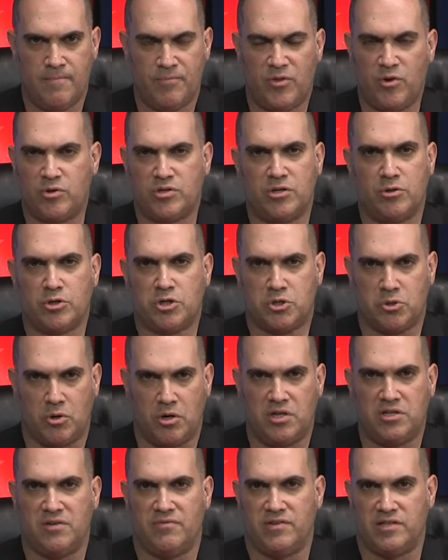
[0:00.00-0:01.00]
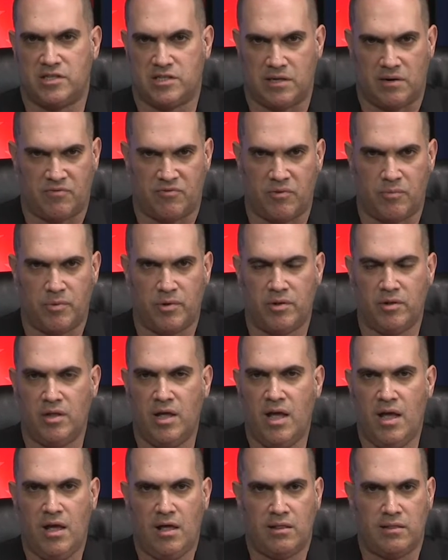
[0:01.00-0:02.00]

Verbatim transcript: There's no shortage of insufferable